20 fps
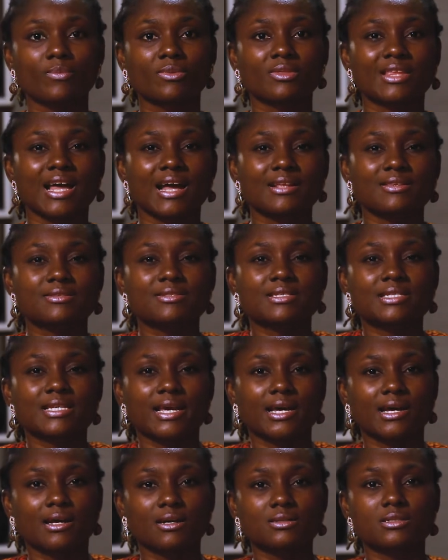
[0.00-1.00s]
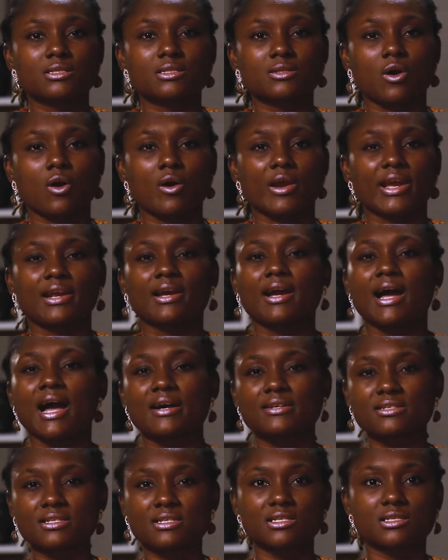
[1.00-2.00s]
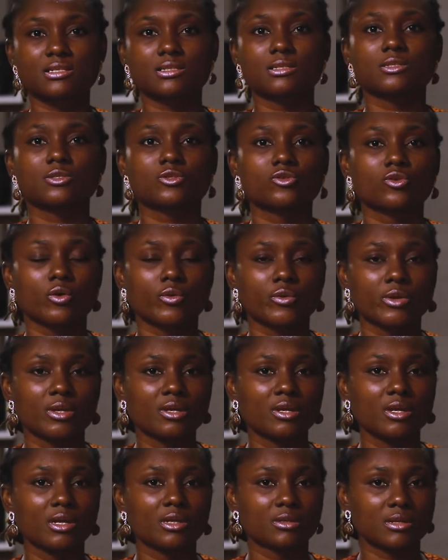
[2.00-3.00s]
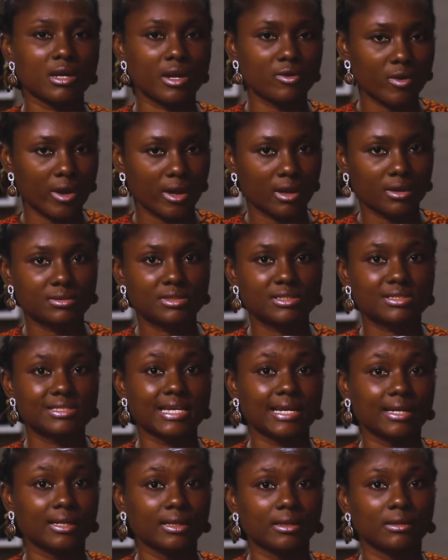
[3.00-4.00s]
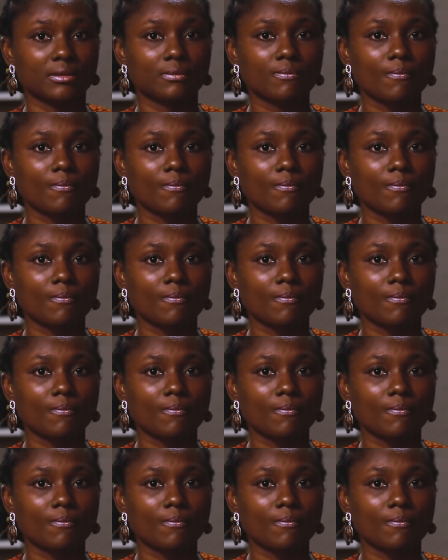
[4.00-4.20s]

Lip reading: that tells or enhances the story that you are telling.